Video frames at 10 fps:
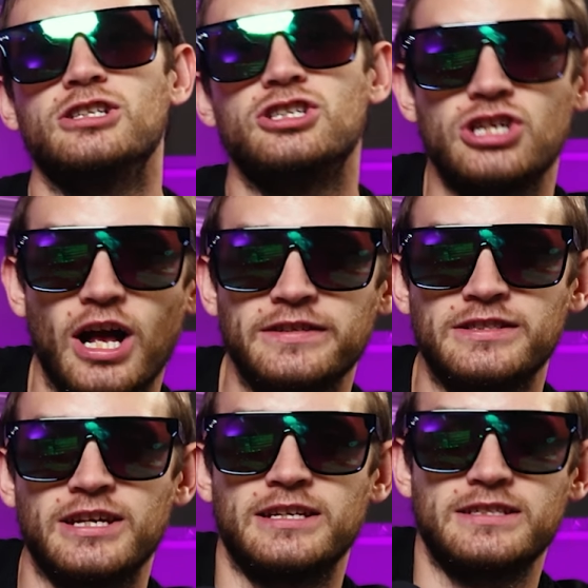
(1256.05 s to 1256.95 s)

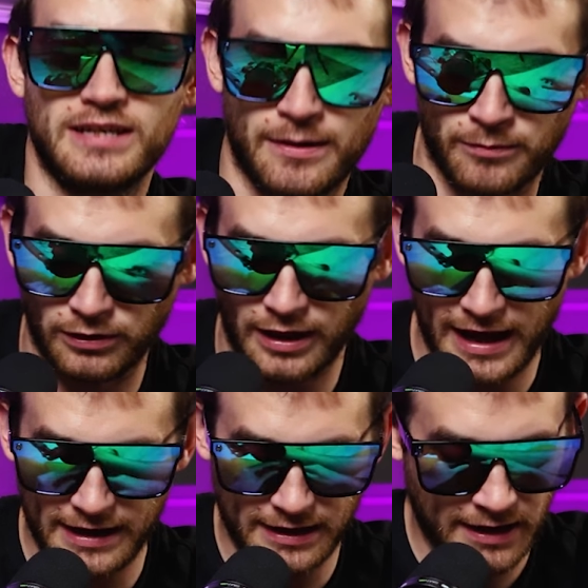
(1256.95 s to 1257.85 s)
Justin
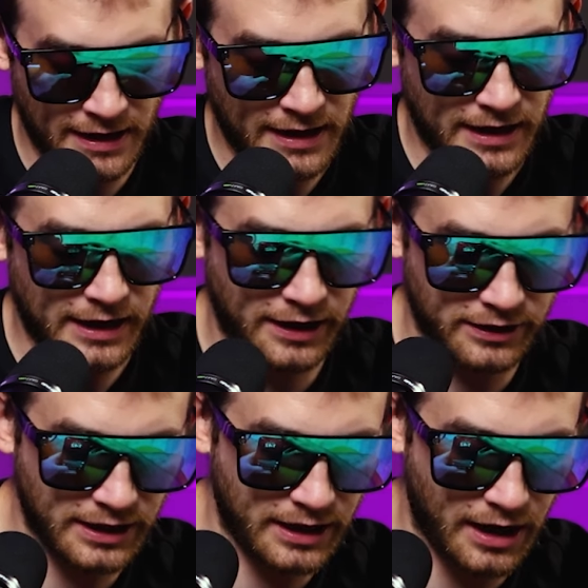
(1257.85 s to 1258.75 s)
Timberlake.
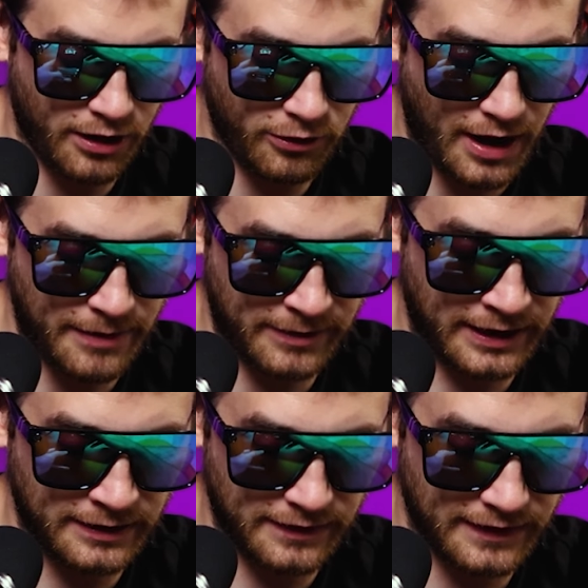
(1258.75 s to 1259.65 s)
Here you go. I
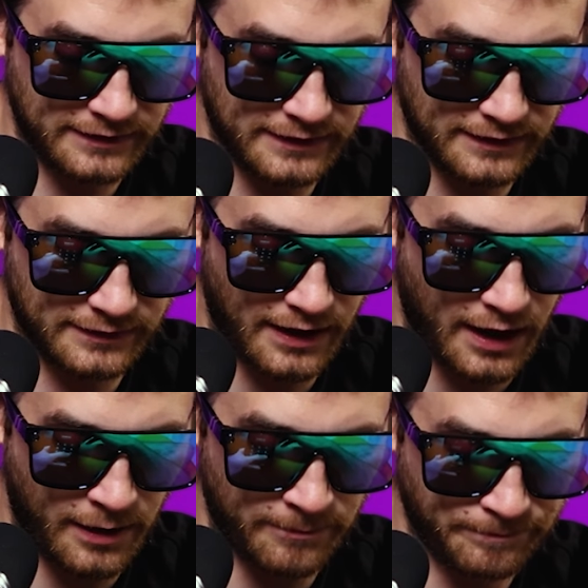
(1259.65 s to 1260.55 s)
mean, this is
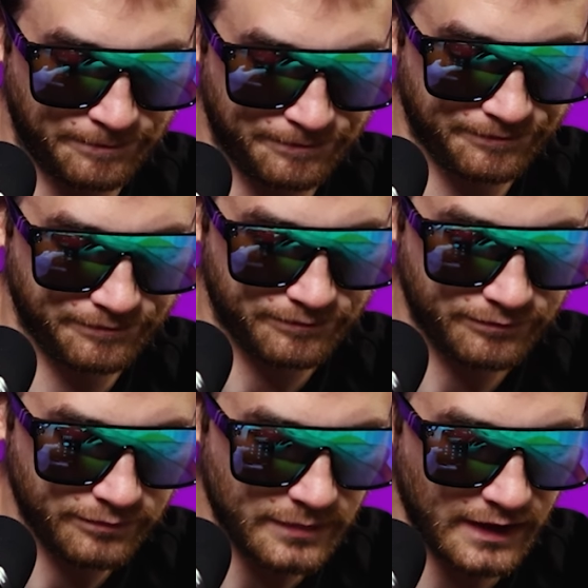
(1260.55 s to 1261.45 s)
um
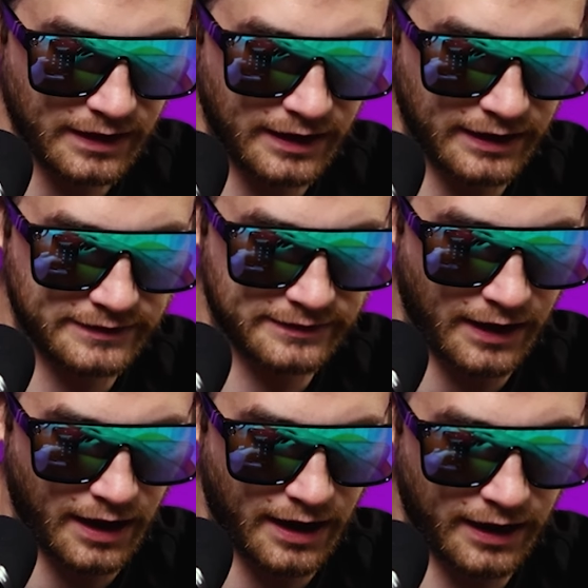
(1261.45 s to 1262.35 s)
it's
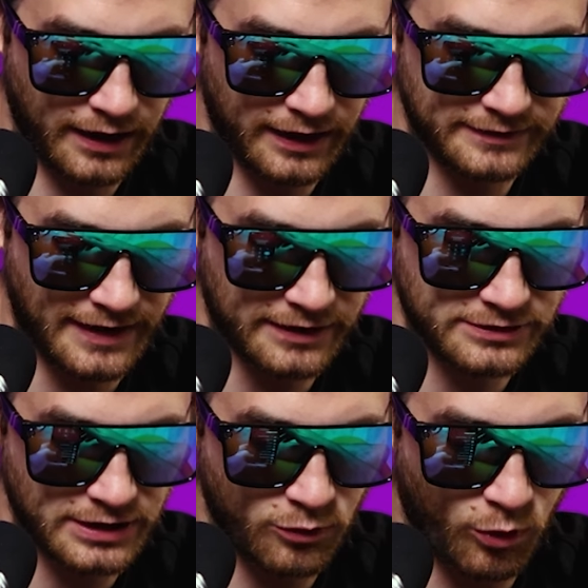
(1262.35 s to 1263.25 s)
uh it's actually